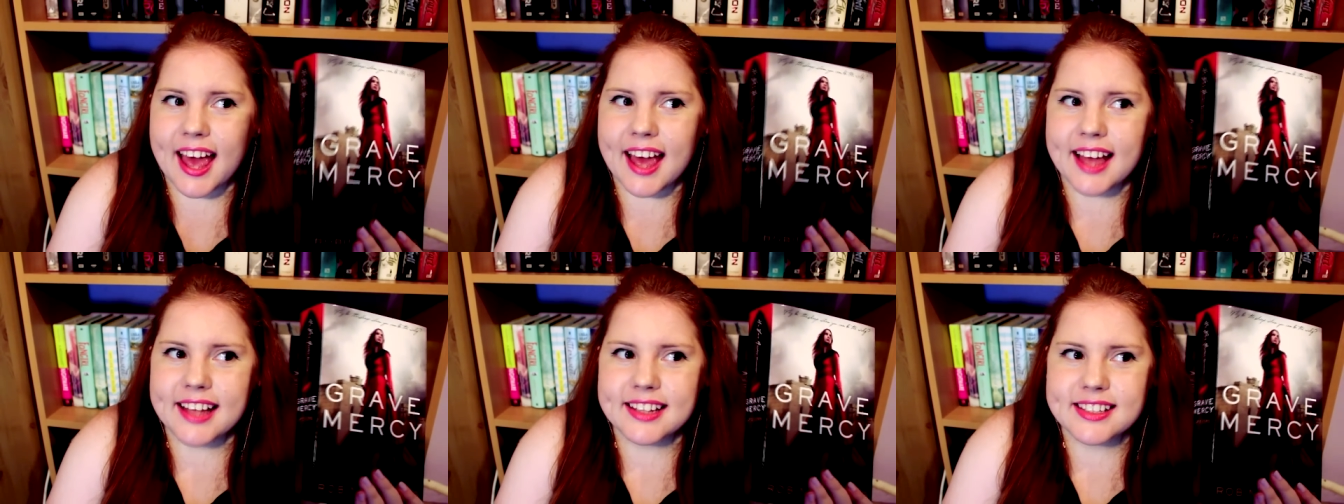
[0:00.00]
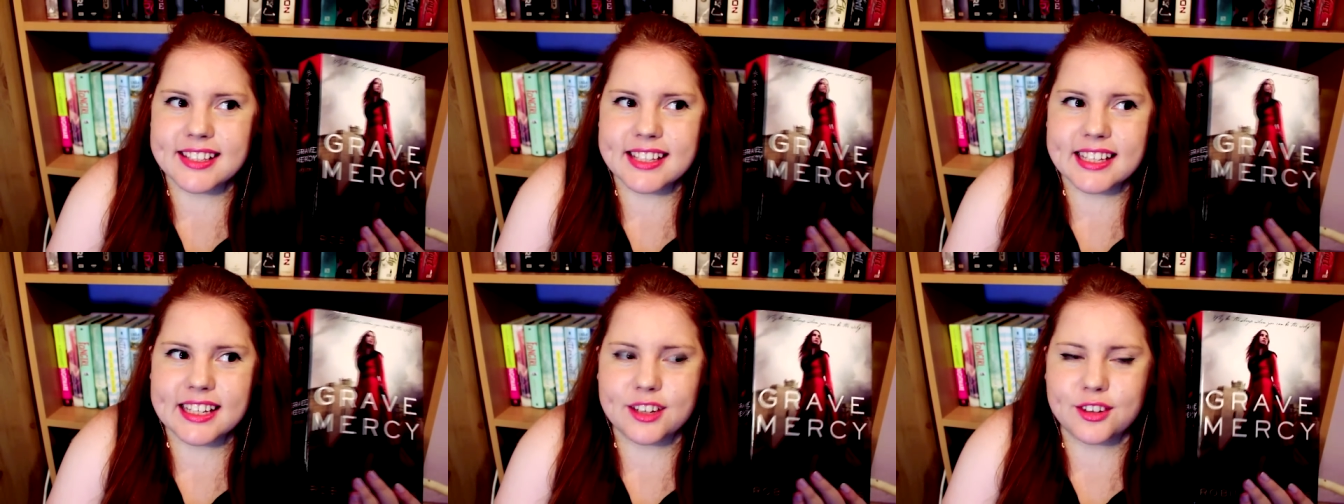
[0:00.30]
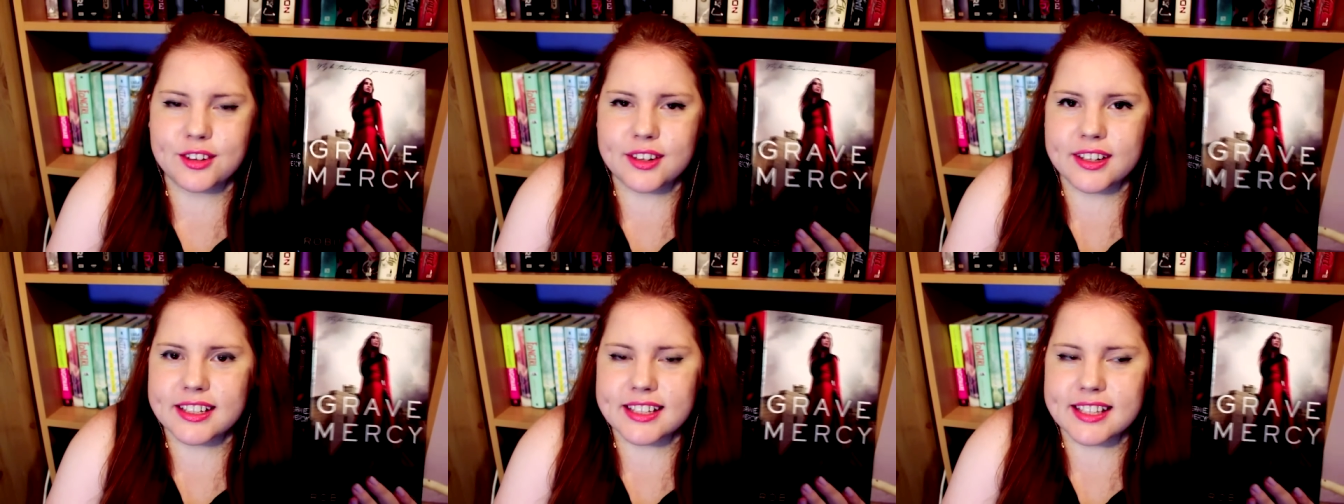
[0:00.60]
and
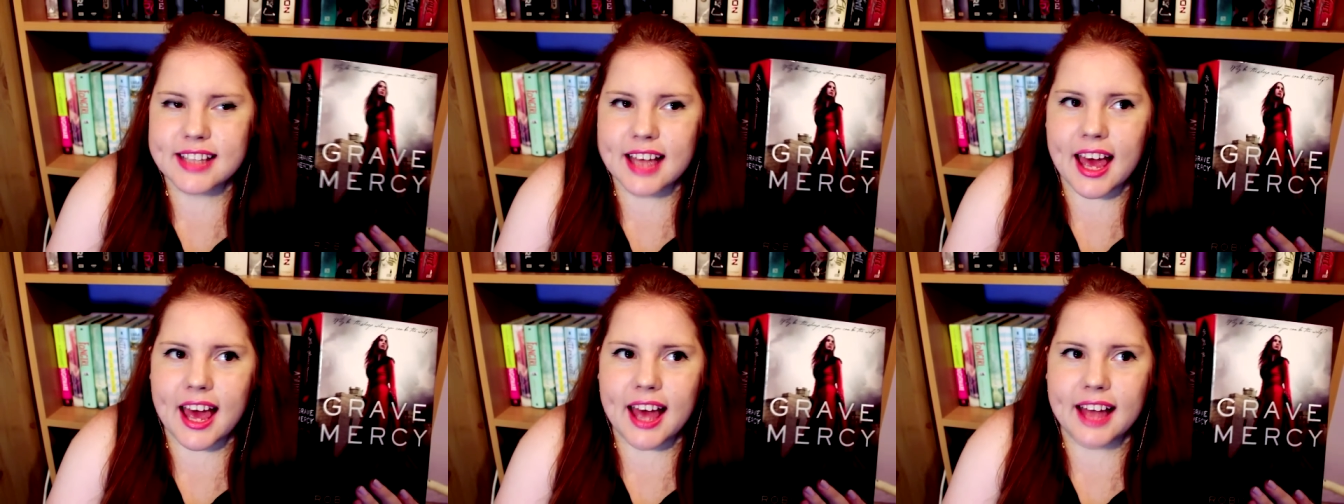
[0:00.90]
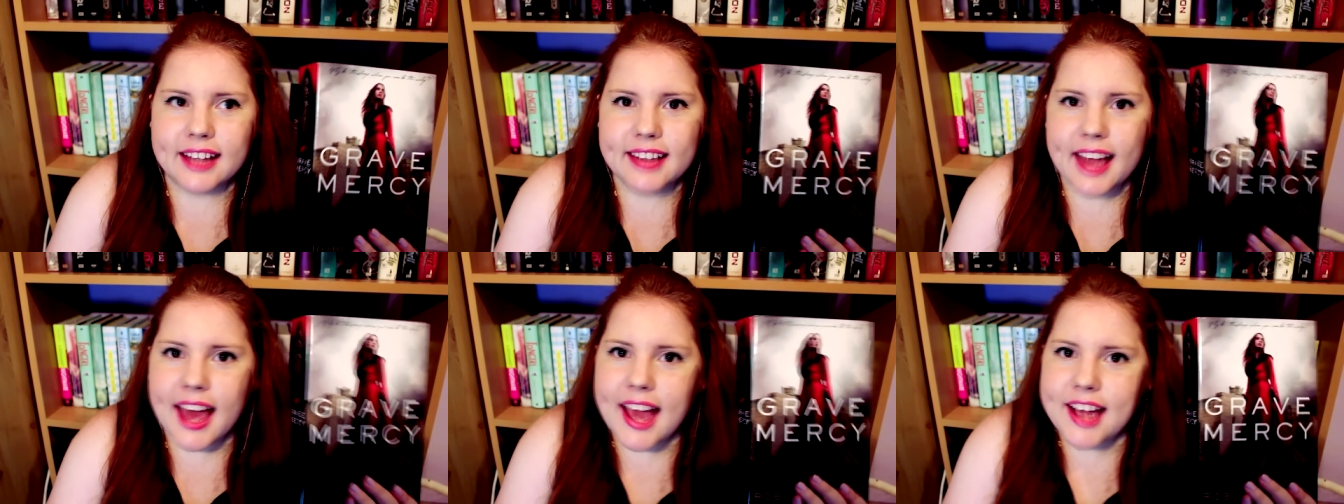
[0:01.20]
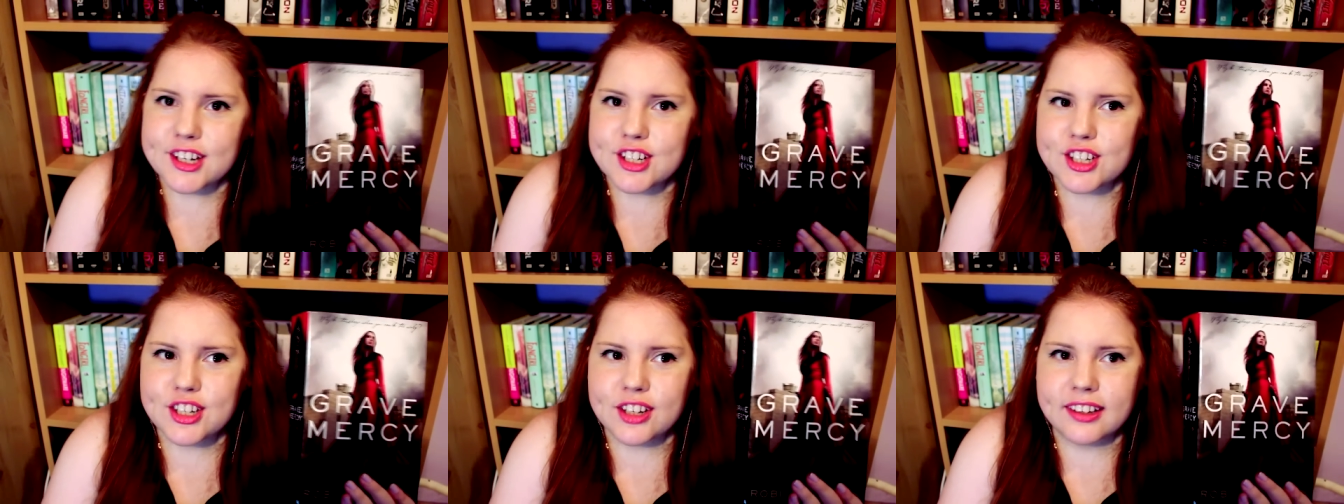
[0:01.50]
secrets and
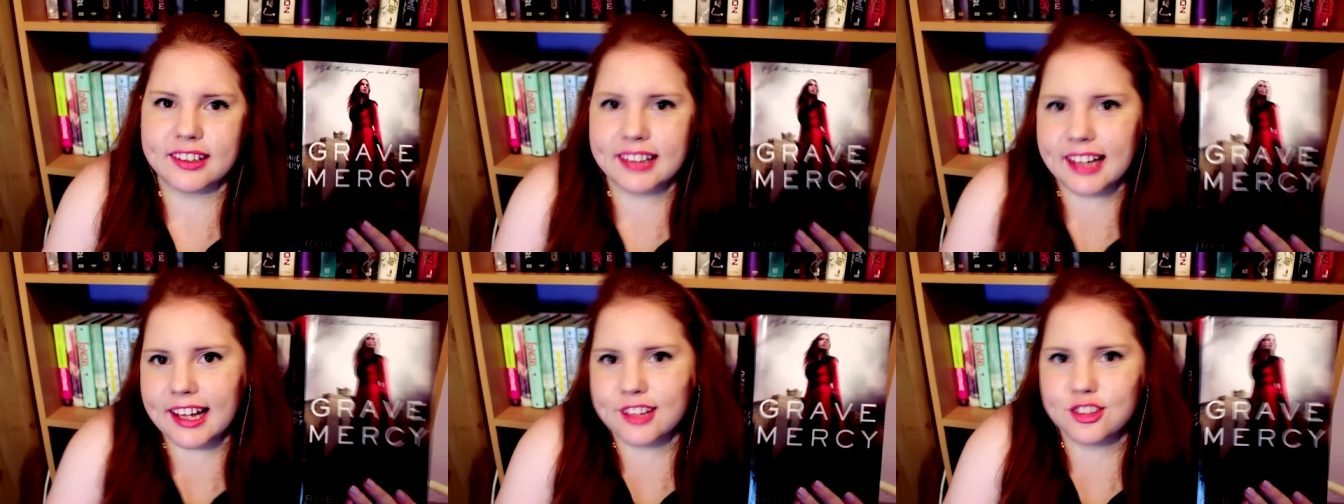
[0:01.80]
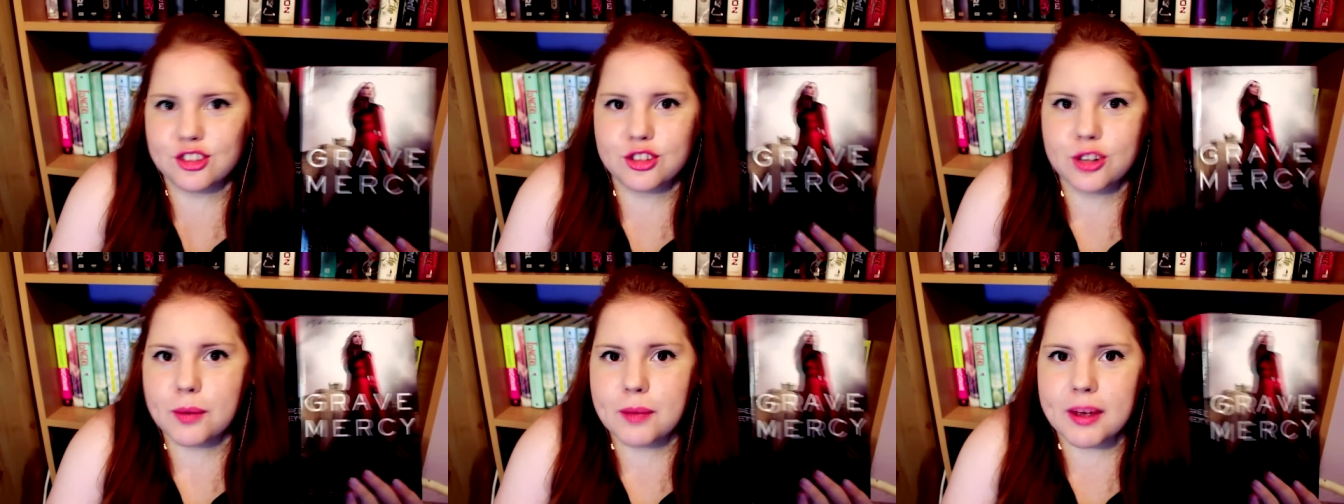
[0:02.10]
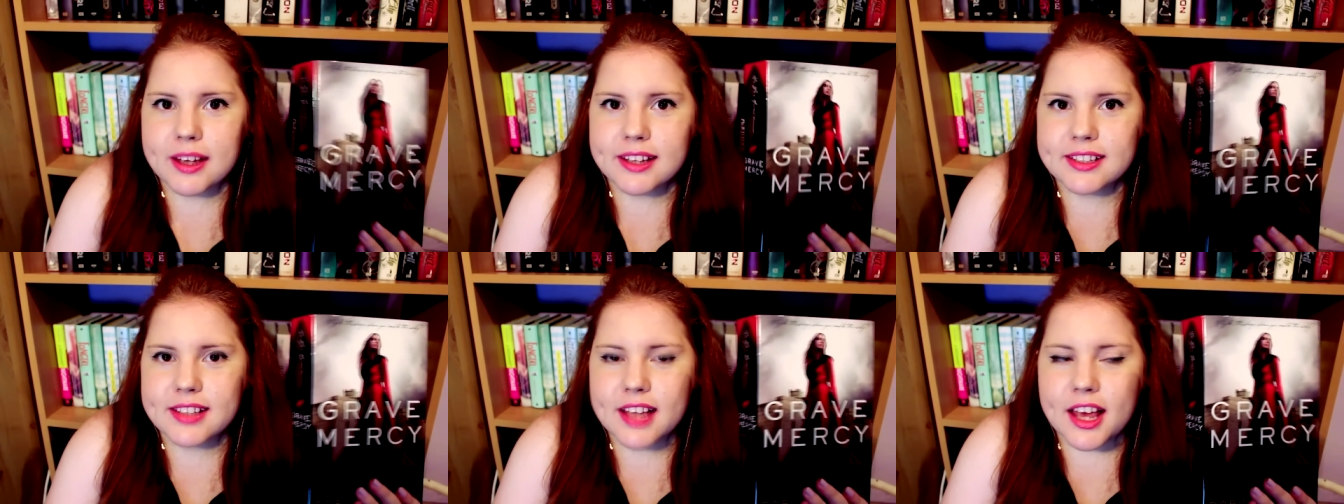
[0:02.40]
action and
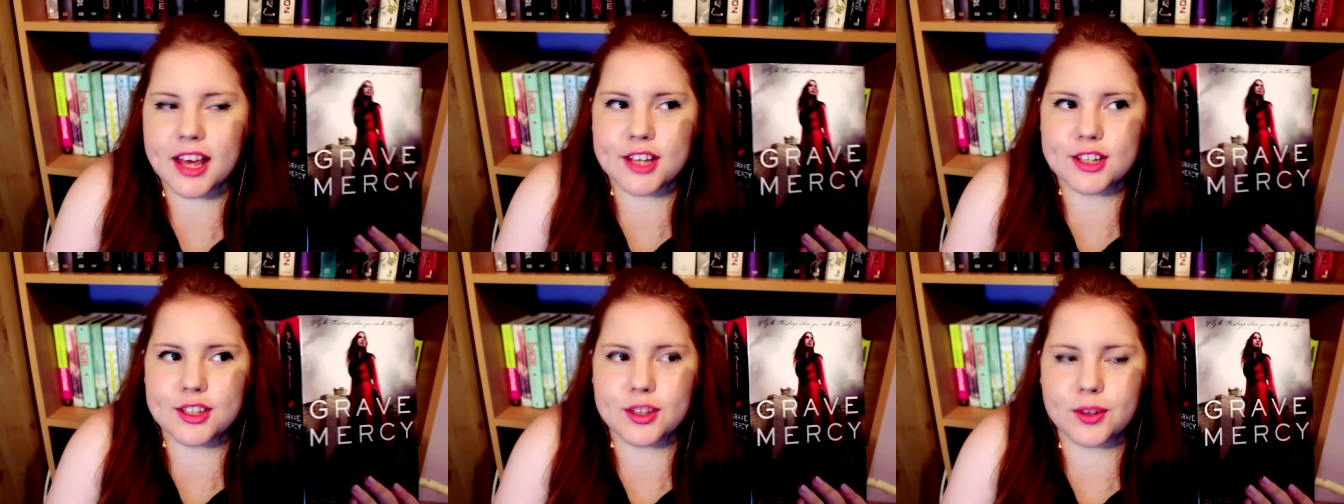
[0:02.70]
romance,